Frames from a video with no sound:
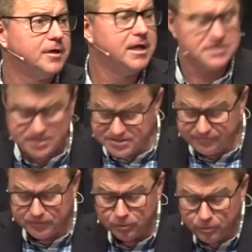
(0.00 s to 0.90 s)
It's as
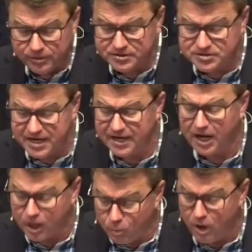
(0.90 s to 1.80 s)
if the Lord is
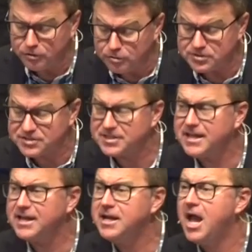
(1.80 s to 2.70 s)
saying, I want you to
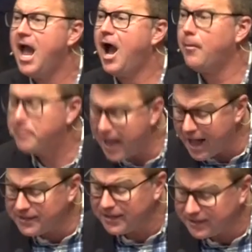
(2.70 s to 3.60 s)
see how
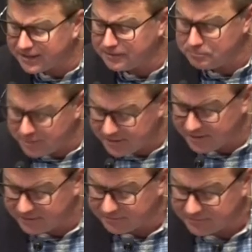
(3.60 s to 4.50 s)
bad it can
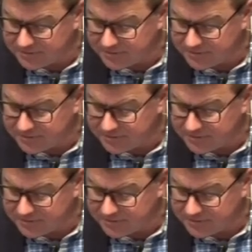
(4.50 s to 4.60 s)
be.